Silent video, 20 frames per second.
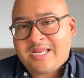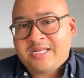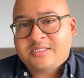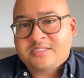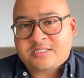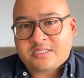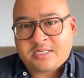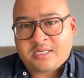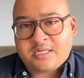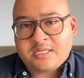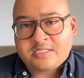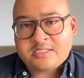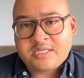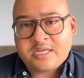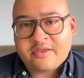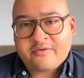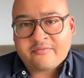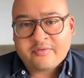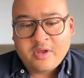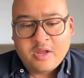into the
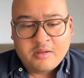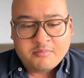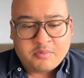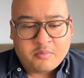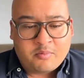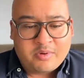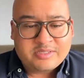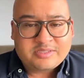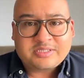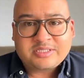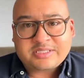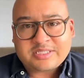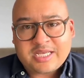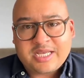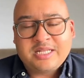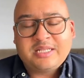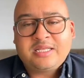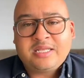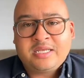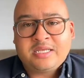ETF? But once it's
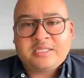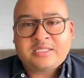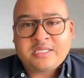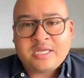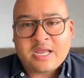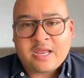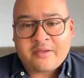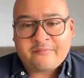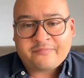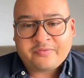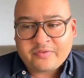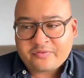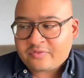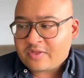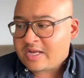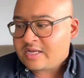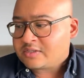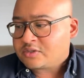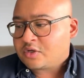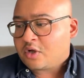in the ETF, the
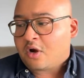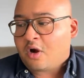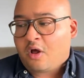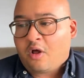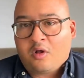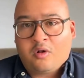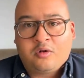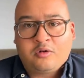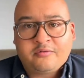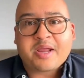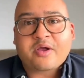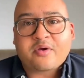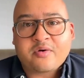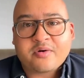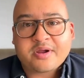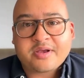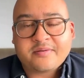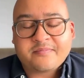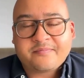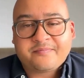thing's got to hold
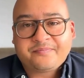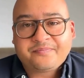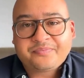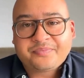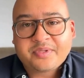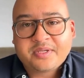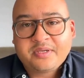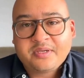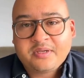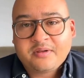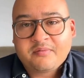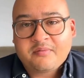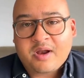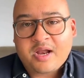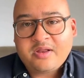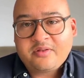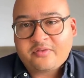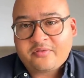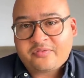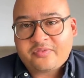Bitcoin,
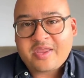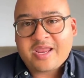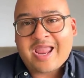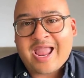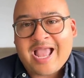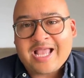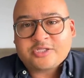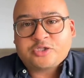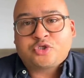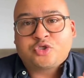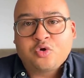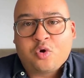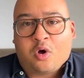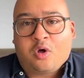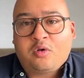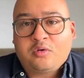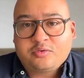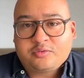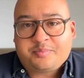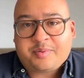right? The thing has to
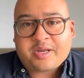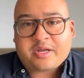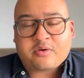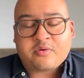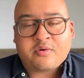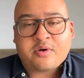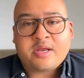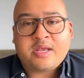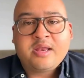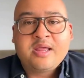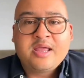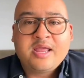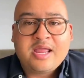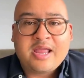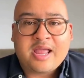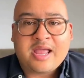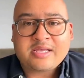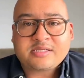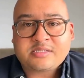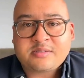hold Bitcoin,
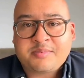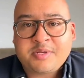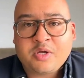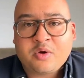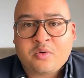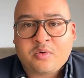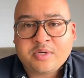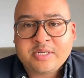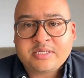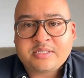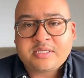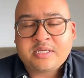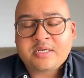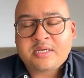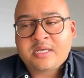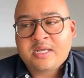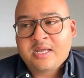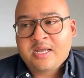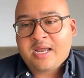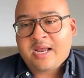it has to be
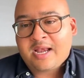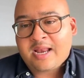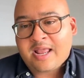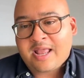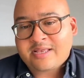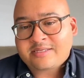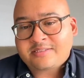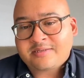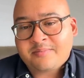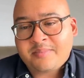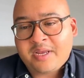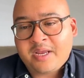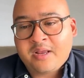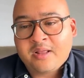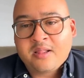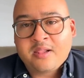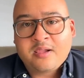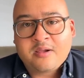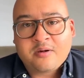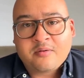audited, and it has to
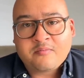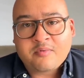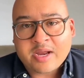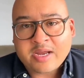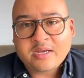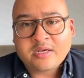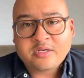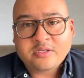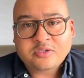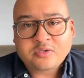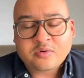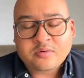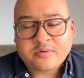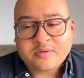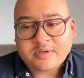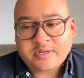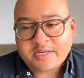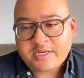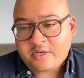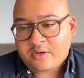be
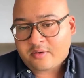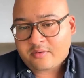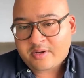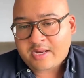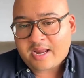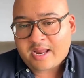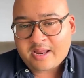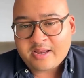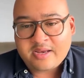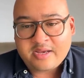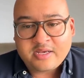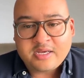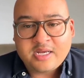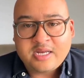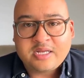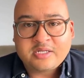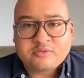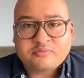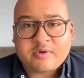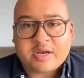regulatory, you know, it
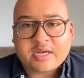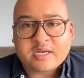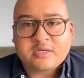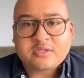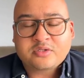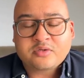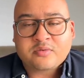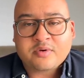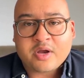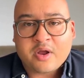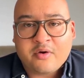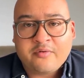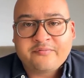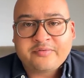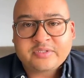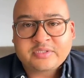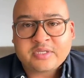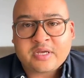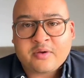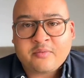needs regulatory
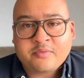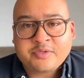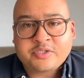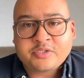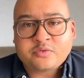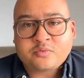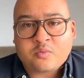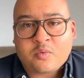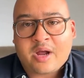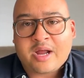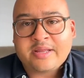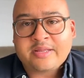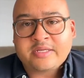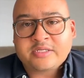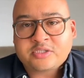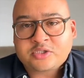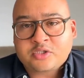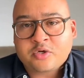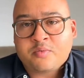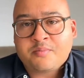oversight, which is why
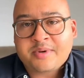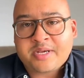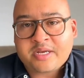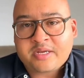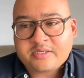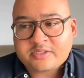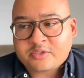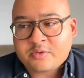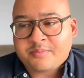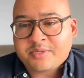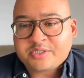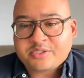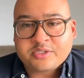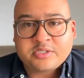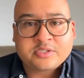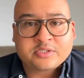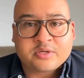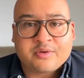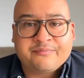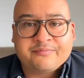there's so much of
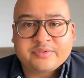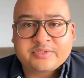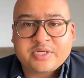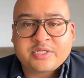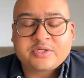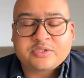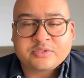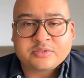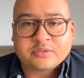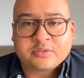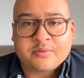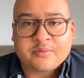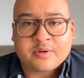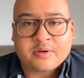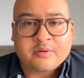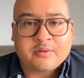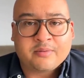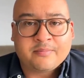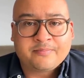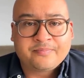these conversations
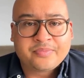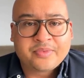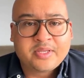going on.